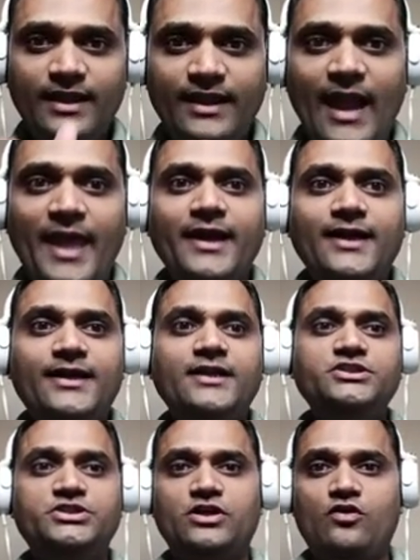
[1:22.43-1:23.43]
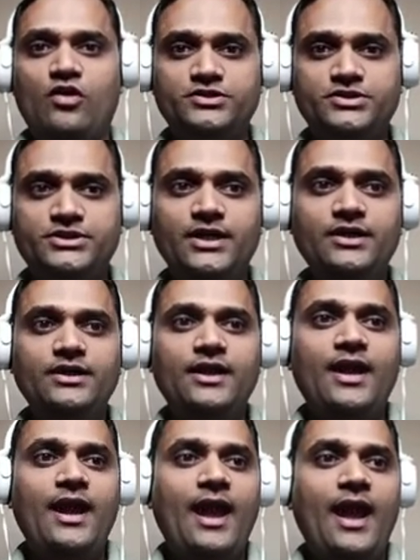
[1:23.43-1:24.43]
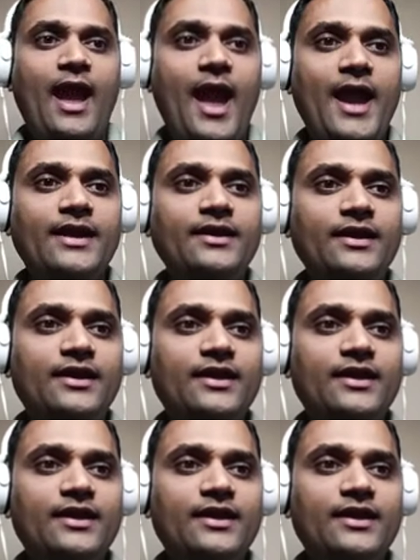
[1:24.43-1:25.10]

characteristic constant and